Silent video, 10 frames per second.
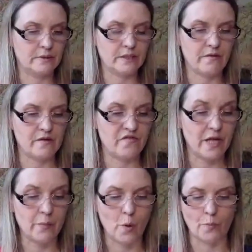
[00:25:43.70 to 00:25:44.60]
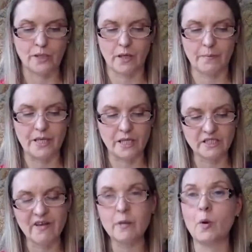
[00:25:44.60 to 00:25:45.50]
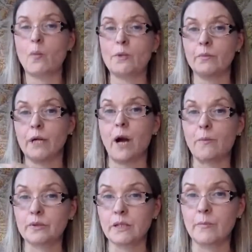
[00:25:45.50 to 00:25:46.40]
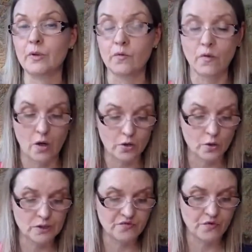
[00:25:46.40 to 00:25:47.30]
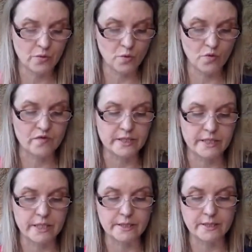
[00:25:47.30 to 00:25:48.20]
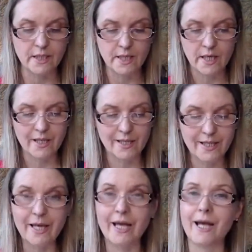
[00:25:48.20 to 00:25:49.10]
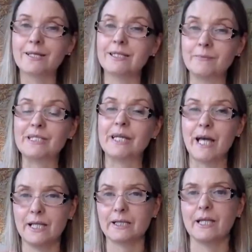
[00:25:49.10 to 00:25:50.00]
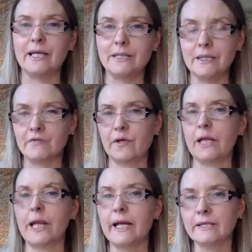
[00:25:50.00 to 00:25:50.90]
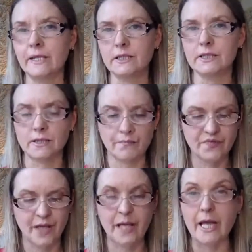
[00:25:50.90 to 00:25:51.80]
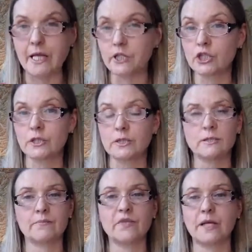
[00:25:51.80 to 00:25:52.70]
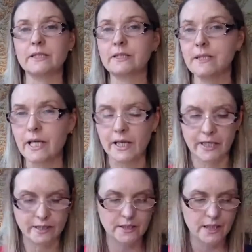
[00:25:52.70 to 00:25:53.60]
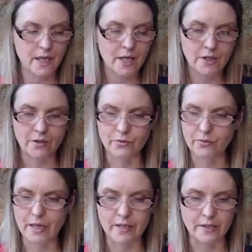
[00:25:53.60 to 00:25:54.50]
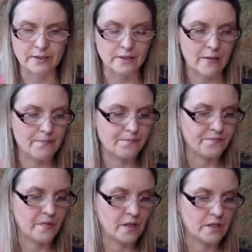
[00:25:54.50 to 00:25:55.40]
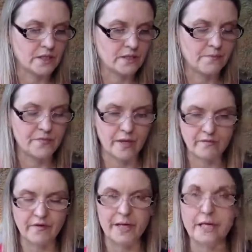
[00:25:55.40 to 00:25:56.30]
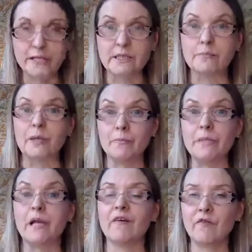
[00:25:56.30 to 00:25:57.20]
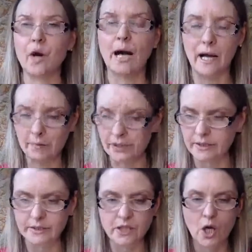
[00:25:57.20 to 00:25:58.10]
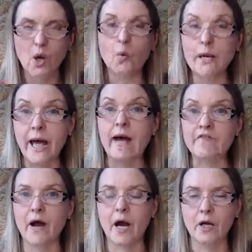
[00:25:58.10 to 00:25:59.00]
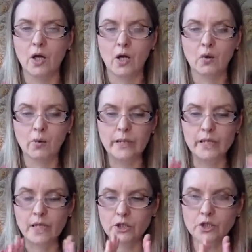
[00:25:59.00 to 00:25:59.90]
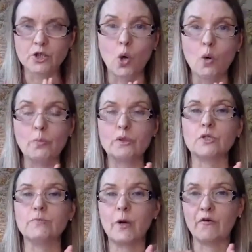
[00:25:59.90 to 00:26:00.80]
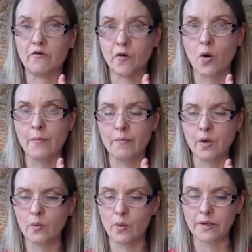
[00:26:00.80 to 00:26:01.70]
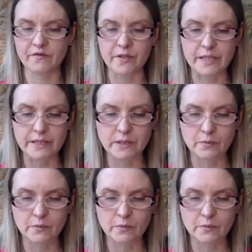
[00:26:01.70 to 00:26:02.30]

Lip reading: it's very popular up here, and it's very popular with couples coming across from overseas. They seem to get this idea of connecting to something ancient, something sacred. There's something very deep and meaningful happens whenever we stop to perform one of these